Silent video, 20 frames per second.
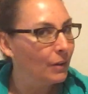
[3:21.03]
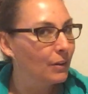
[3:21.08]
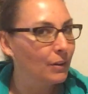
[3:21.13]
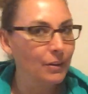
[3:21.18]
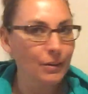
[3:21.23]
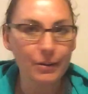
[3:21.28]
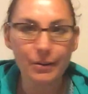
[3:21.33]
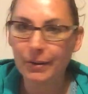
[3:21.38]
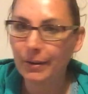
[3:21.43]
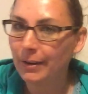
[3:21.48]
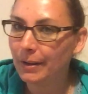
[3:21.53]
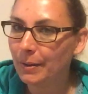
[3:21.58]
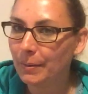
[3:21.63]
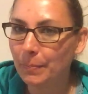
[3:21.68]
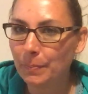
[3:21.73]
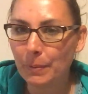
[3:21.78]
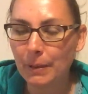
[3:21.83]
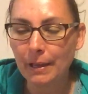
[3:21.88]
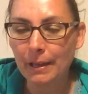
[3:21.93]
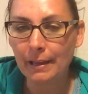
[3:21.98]

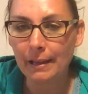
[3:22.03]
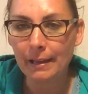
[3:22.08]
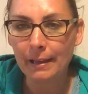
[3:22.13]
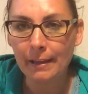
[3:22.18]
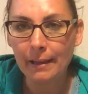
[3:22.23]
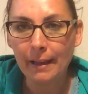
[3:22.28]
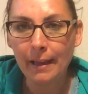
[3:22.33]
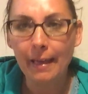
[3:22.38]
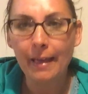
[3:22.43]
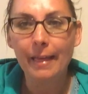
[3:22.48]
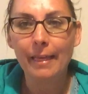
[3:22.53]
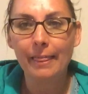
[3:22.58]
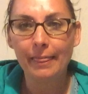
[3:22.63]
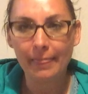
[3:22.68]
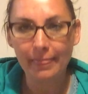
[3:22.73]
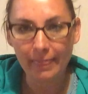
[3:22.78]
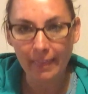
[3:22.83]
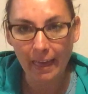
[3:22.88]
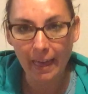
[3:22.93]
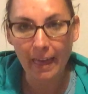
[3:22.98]
Couldn't be.
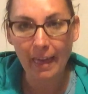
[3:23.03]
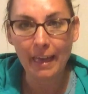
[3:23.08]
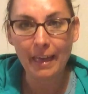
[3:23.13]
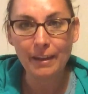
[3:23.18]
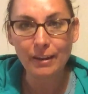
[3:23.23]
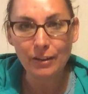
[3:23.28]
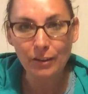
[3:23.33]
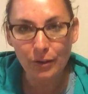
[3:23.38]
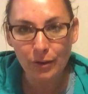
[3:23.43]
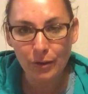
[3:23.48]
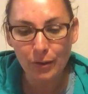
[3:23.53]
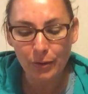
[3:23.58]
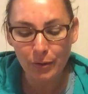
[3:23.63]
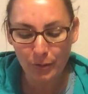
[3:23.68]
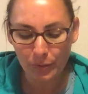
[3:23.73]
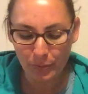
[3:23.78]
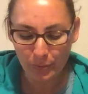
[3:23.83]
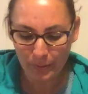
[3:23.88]
Then who?